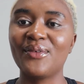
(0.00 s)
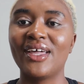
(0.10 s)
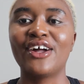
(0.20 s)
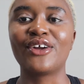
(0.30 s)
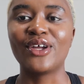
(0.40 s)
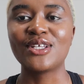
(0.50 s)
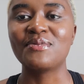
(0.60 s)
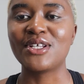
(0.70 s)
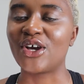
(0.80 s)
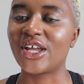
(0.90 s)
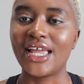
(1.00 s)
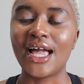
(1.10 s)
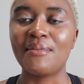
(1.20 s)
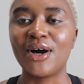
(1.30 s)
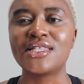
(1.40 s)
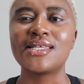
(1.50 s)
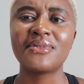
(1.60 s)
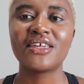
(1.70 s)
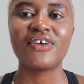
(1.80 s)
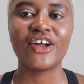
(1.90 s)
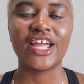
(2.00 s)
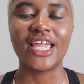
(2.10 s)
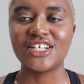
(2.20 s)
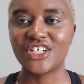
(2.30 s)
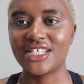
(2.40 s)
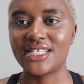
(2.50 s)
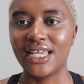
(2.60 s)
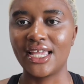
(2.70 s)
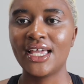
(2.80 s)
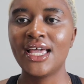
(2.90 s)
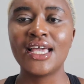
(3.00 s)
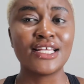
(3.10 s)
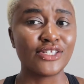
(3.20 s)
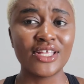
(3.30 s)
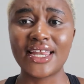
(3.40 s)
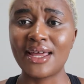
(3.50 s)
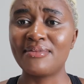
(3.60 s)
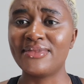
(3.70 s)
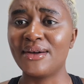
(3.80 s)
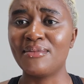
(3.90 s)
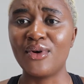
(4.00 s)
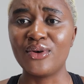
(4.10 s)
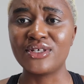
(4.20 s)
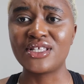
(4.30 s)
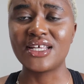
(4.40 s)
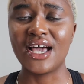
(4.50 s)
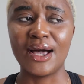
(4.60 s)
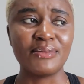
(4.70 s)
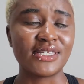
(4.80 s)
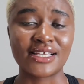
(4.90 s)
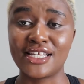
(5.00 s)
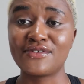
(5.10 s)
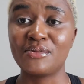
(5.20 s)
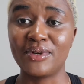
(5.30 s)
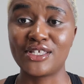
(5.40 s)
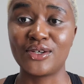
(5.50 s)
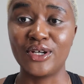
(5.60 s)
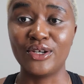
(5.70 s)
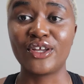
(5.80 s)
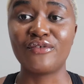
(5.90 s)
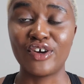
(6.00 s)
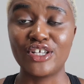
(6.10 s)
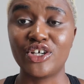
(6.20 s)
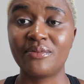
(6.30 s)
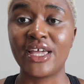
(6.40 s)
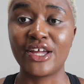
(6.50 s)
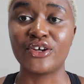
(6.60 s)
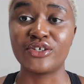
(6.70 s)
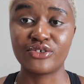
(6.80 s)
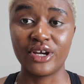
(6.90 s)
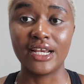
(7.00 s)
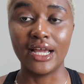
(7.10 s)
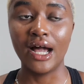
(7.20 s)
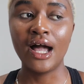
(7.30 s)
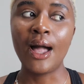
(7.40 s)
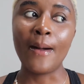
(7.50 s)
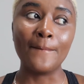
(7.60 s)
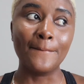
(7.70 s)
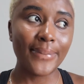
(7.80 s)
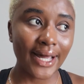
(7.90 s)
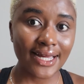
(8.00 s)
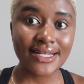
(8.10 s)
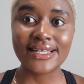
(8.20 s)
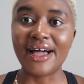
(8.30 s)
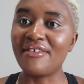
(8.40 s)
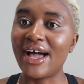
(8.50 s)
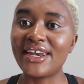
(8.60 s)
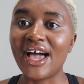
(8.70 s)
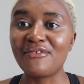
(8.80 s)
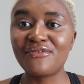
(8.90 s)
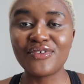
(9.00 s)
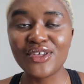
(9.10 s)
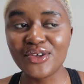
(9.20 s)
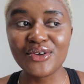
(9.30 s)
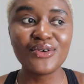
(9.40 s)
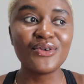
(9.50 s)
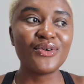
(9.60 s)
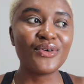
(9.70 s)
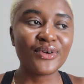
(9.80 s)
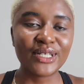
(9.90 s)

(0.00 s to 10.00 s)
we are going to be talking about something very interesting. It's not that I'm the most successful person when looking for a job here in Australia, but I've had a few